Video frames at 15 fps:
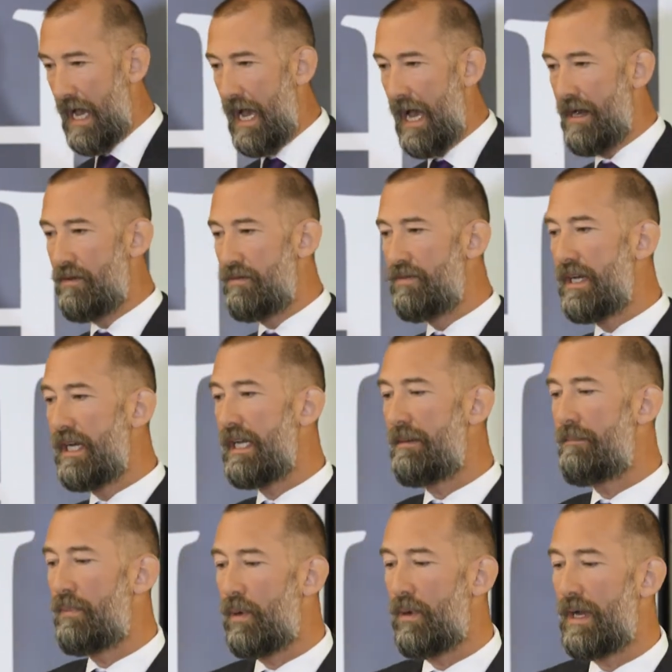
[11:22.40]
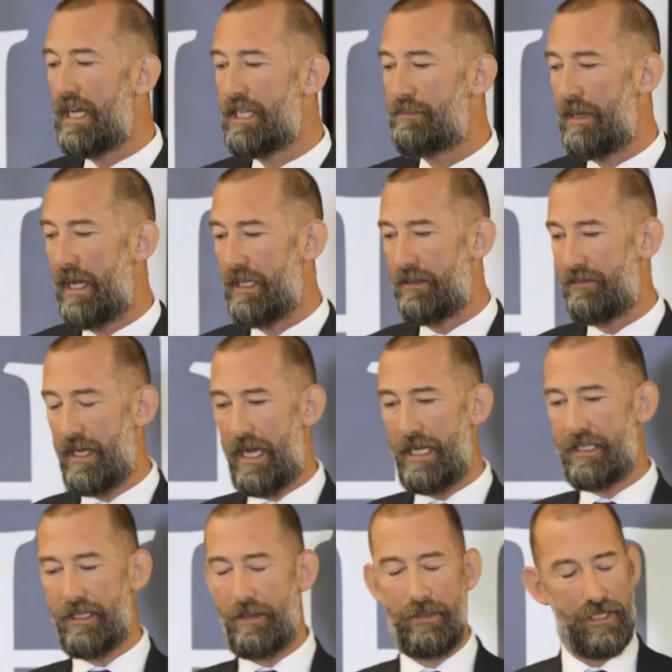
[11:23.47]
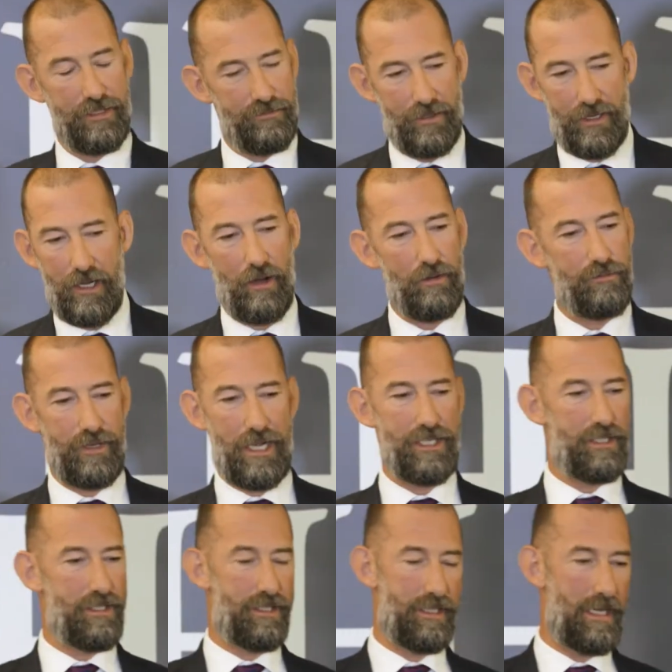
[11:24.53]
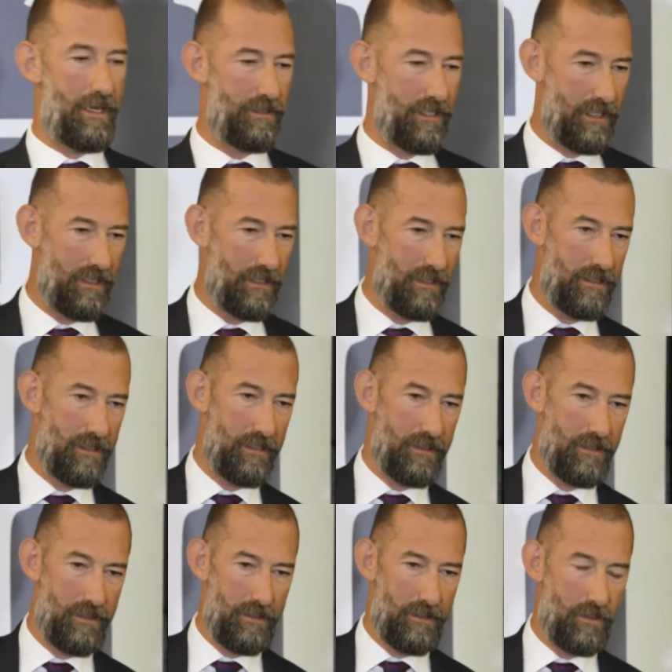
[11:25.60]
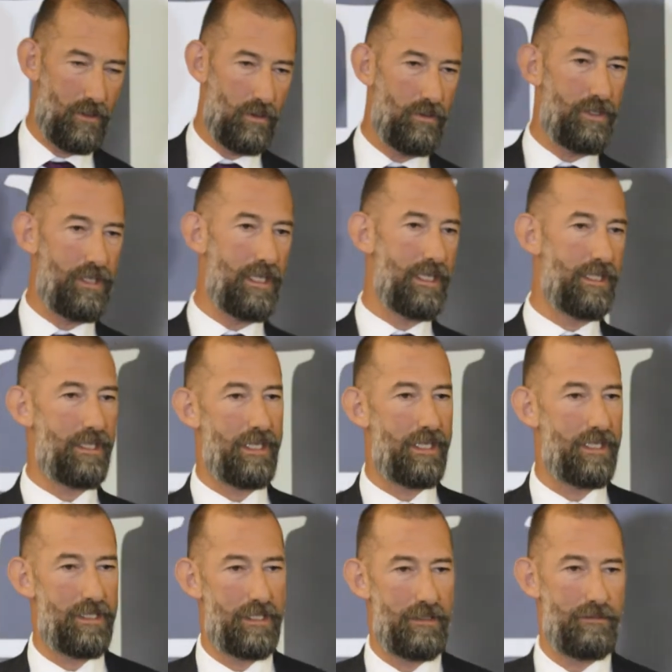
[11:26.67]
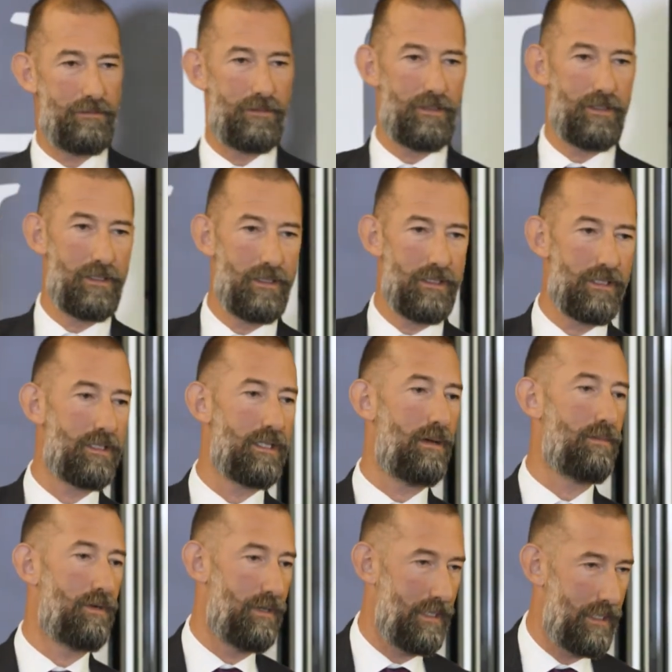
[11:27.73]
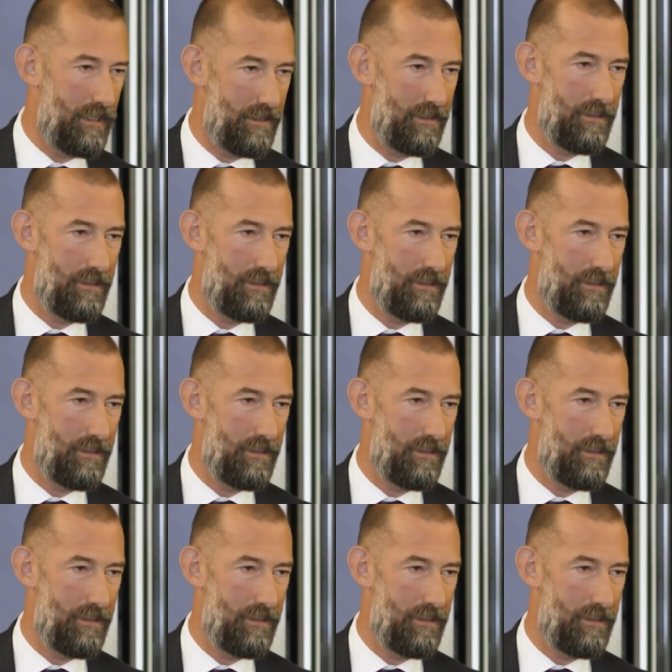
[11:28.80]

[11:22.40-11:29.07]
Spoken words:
And a really important aspect of that is something that's very old-fashioned sounding, called the executive summary.